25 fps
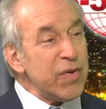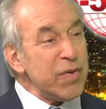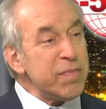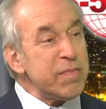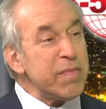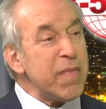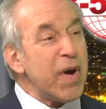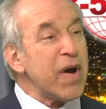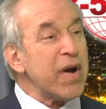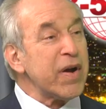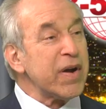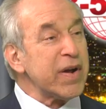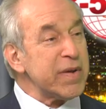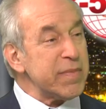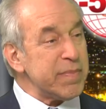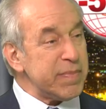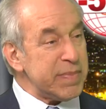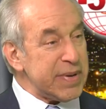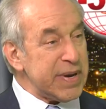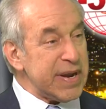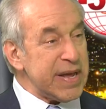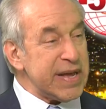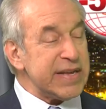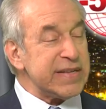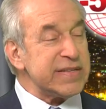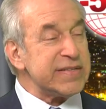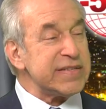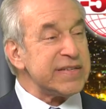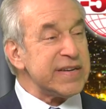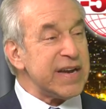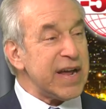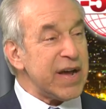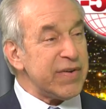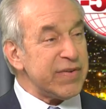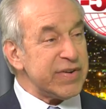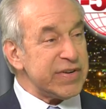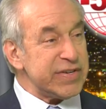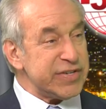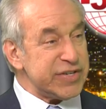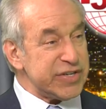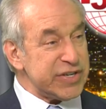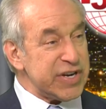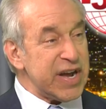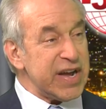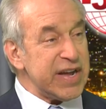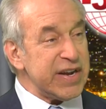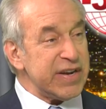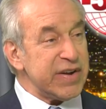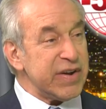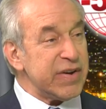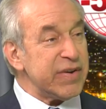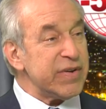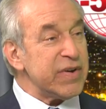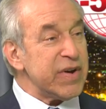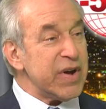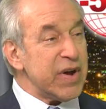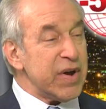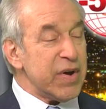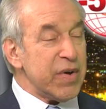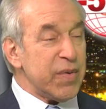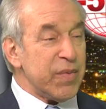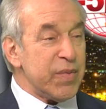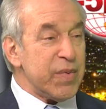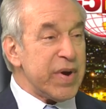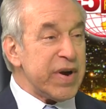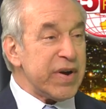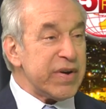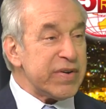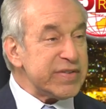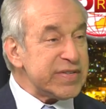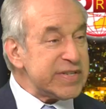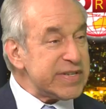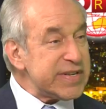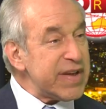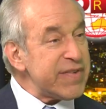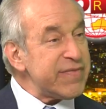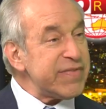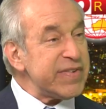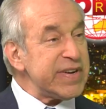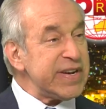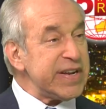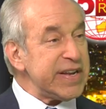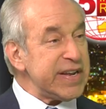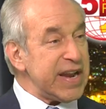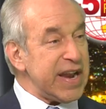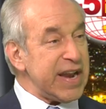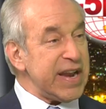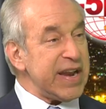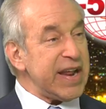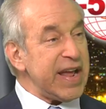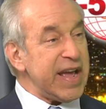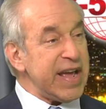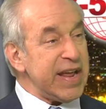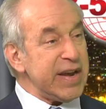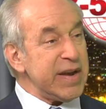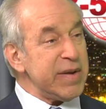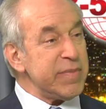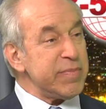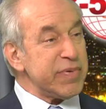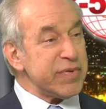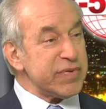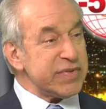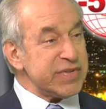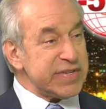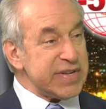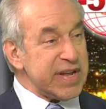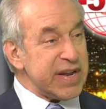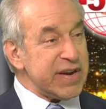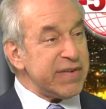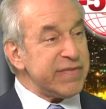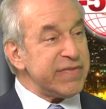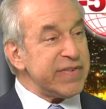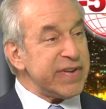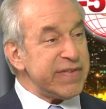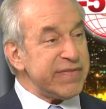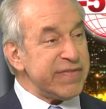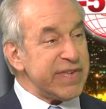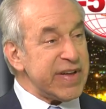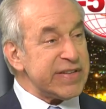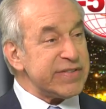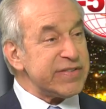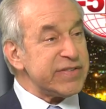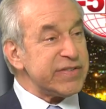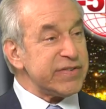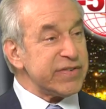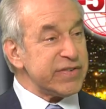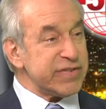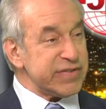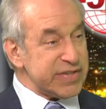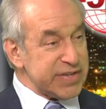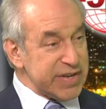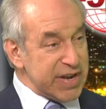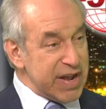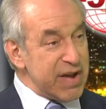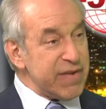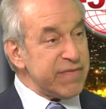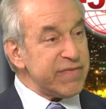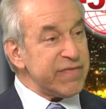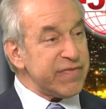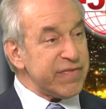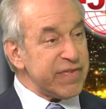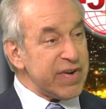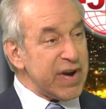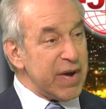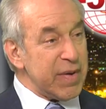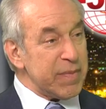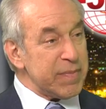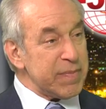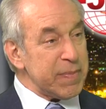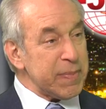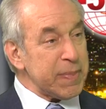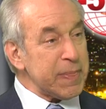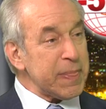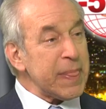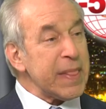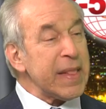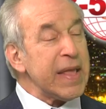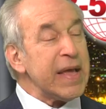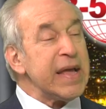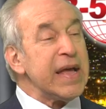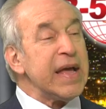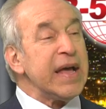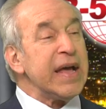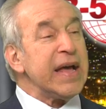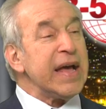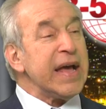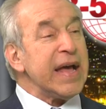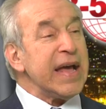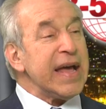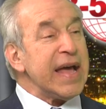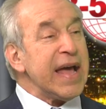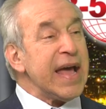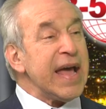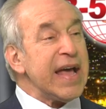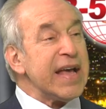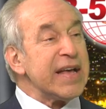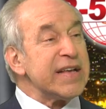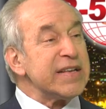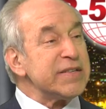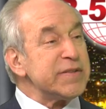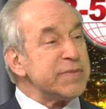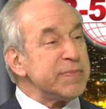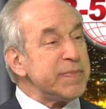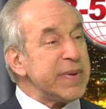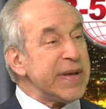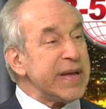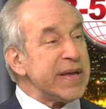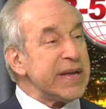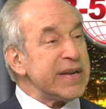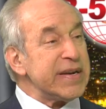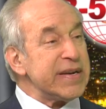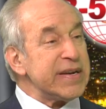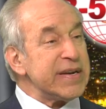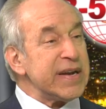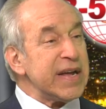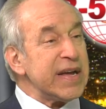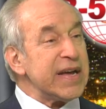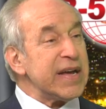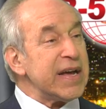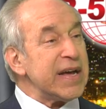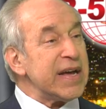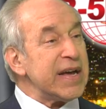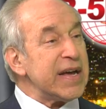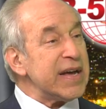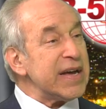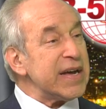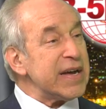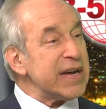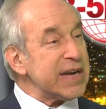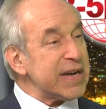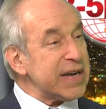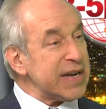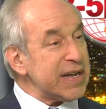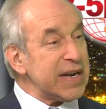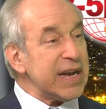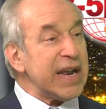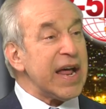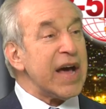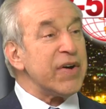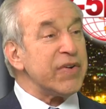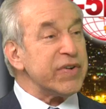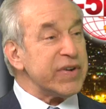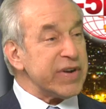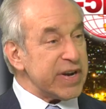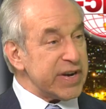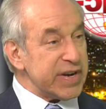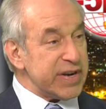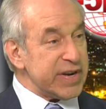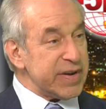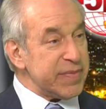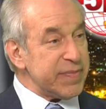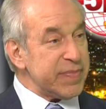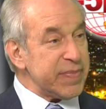marketplace now in China, where 70–80% of investors come from, has been clouded.